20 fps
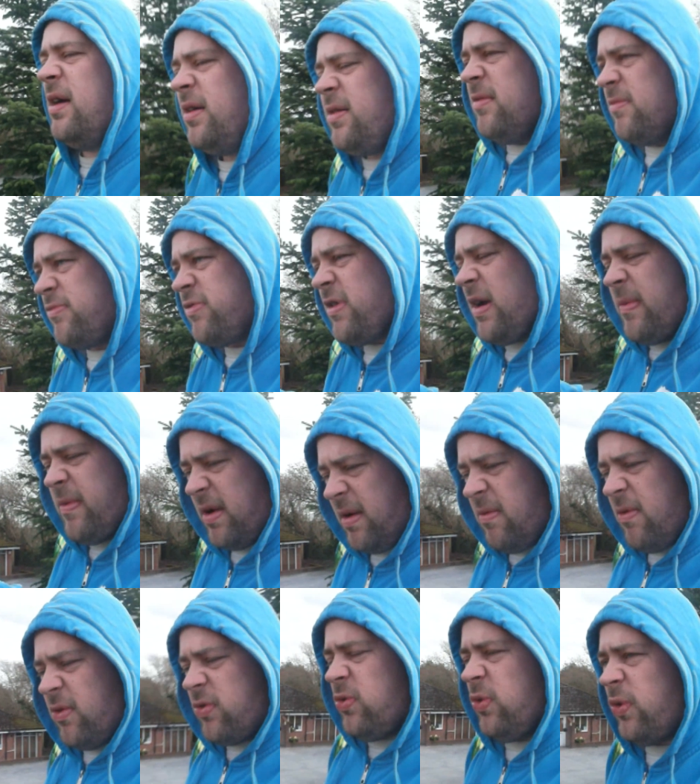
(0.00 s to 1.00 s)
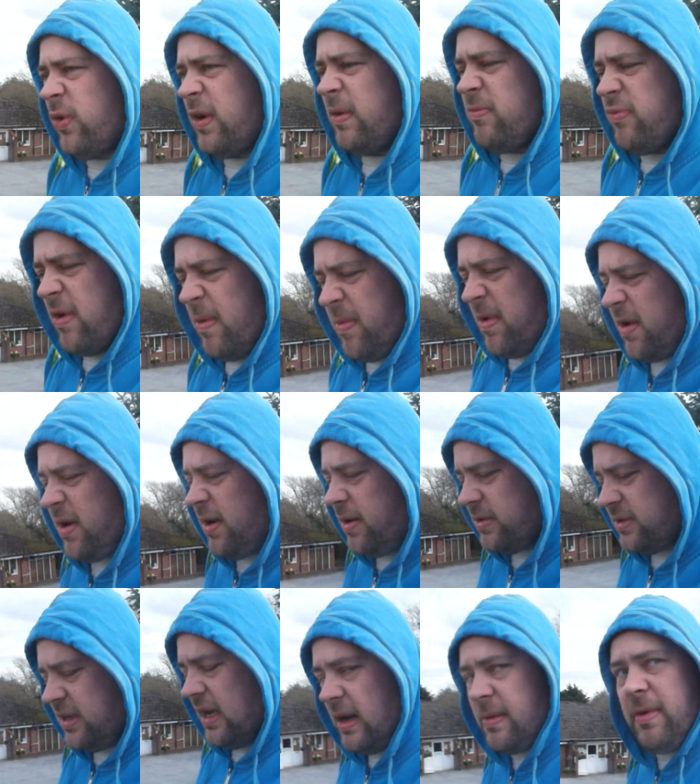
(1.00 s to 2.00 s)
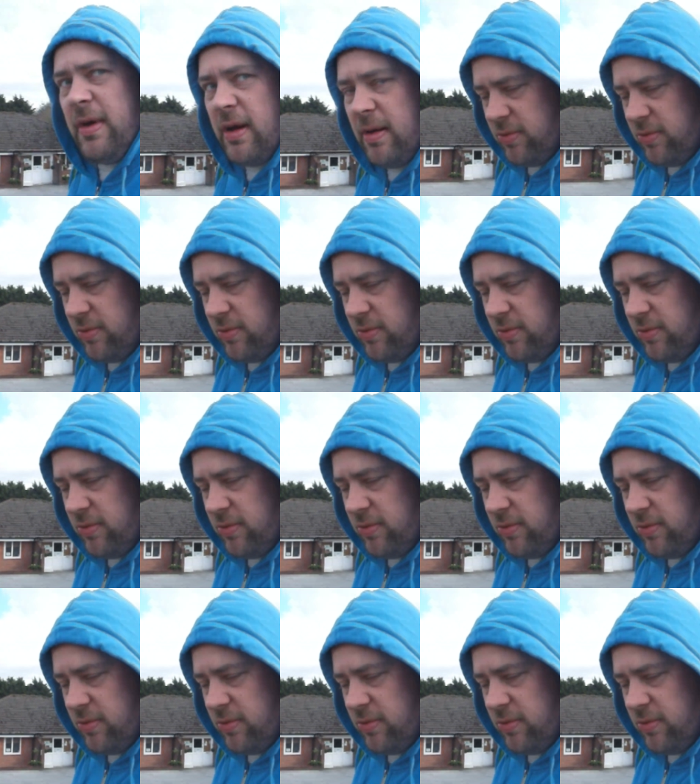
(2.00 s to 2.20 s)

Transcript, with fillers: a Premier, I'm not talking Premier Hotel, mate.